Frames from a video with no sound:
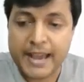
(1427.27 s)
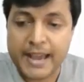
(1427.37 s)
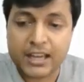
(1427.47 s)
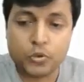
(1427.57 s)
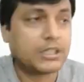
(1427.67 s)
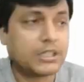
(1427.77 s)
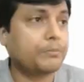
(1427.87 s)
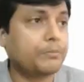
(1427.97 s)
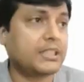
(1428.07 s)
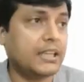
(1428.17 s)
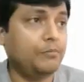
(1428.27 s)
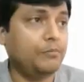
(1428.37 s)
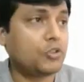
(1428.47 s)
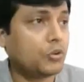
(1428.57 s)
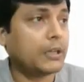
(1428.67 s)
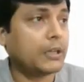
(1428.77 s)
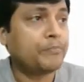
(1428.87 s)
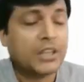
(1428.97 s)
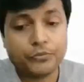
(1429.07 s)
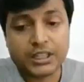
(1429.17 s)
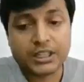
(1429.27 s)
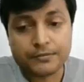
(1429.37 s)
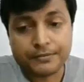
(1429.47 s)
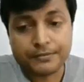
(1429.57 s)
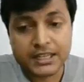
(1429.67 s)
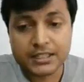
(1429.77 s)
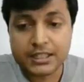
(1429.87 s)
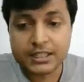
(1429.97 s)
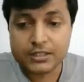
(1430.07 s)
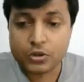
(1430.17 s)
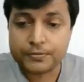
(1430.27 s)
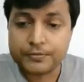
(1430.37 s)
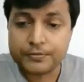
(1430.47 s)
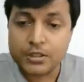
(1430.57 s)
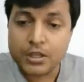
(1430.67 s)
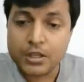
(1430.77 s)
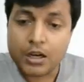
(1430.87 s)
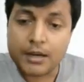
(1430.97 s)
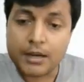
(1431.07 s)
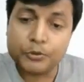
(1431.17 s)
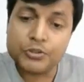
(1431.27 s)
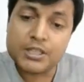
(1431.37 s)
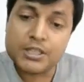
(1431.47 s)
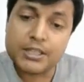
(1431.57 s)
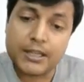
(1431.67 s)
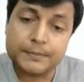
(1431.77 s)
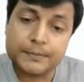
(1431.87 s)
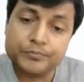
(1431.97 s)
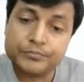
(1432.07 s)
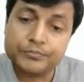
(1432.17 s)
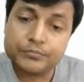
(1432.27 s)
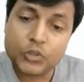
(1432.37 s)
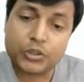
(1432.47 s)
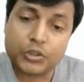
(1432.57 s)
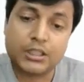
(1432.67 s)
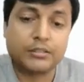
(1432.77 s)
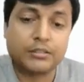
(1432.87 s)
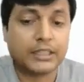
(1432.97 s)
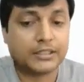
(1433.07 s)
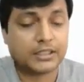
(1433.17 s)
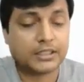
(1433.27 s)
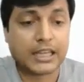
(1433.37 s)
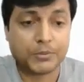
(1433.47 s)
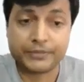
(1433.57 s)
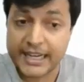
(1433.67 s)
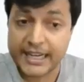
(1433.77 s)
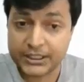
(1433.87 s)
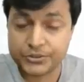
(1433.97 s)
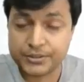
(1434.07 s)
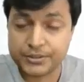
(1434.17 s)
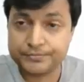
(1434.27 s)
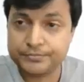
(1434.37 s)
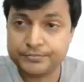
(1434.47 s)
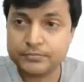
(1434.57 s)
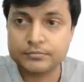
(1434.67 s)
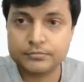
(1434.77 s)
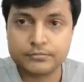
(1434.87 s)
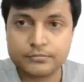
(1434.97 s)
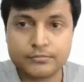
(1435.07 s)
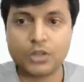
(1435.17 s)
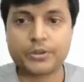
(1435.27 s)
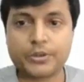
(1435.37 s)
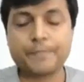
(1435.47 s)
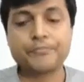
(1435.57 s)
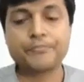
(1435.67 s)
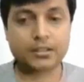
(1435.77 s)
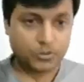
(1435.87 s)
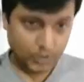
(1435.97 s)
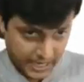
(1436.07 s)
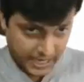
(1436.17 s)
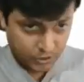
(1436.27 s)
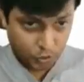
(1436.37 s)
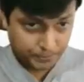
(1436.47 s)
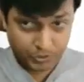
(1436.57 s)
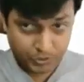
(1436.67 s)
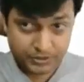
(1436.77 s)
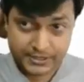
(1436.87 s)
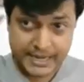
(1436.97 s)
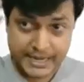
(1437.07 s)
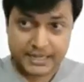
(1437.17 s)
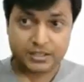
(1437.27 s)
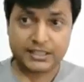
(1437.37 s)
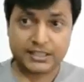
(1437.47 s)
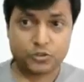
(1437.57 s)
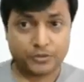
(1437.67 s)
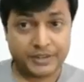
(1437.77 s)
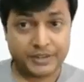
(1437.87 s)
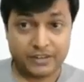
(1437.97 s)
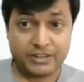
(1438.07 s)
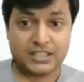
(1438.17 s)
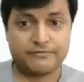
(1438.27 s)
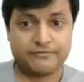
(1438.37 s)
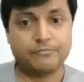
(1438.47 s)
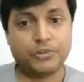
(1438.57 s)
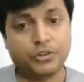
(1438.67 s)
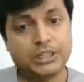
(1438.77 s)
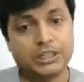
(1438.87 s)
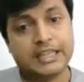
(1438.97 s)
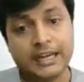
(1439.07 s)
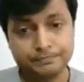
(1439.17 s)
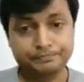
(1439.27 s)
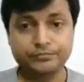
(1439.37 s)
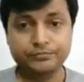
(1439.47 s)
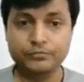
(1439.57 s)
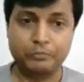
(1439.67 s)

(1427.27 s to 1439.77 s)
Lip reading: Mango sometimes. Okay, we can find in case of Apunsia. Okay, that is a type of cactus. Okay, so I hope you understand the case of adventive embryony and